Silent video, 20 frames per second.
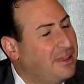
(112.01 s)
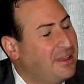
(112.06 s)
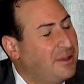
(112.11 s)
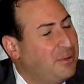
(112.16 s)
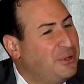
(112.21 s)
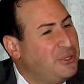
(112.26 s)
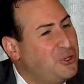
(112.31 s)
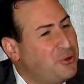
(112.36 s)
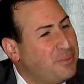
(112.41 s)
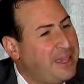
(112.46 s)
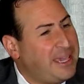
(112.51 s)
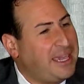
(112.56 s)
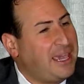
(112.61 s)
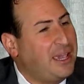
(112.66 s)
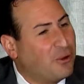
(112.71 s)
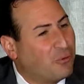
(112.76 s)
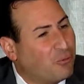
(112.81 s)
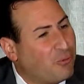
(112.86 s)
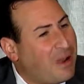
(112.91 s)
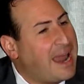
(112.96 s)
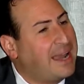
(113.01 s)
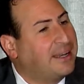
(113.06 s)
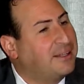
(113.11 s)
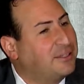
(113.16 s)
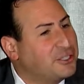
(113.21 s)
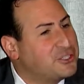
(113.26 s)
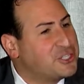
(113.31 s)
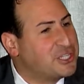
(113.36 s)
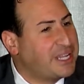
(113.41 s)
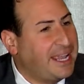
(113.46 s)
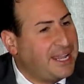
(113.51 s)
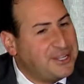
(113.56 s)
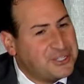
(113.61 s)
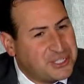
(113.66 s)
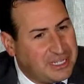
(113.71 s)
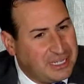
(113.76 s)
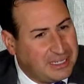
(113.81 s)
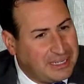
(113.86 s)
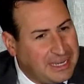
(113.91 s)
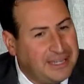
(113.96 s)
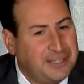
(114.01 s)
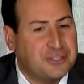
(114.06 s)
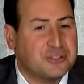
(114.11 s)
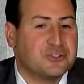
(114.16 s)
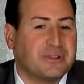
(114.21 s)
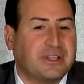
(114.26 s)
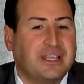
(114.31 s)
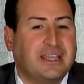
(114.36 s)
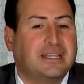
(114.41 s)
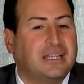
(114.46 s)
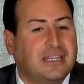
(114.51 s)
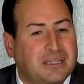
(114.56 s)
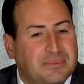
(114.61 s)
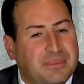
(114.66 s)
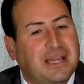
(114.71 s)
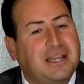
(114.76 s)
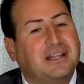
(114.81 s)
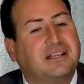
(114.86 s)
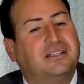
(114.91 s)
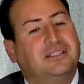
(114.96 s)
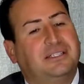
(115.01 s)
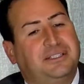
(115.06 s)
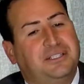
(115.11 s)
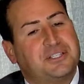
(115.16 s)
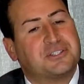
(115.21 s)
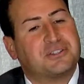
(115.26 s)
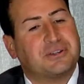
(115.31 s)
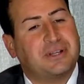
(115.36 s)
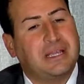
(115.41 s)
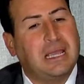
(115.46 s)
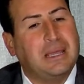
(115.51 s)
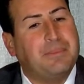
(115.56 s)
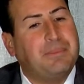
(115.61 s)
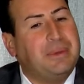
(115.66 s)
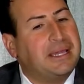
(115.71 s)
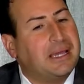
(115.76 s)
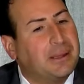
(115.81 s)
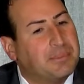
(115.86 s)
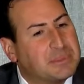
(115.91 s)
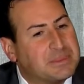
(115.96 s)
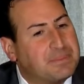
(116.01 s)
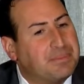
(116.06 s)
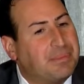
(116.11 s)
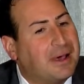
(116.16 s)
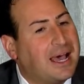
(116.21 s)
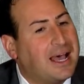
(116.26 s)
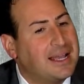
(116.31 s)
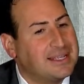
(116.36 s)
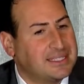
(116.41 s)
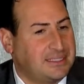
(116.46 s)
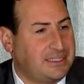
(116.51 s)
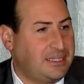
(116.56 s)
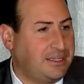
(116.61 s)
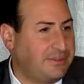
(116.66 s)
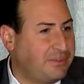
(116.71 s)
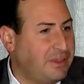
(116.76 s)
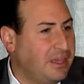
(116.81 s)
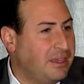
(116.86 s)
when you're making a radical change in an industry, and in the medical industry, it becomes positive.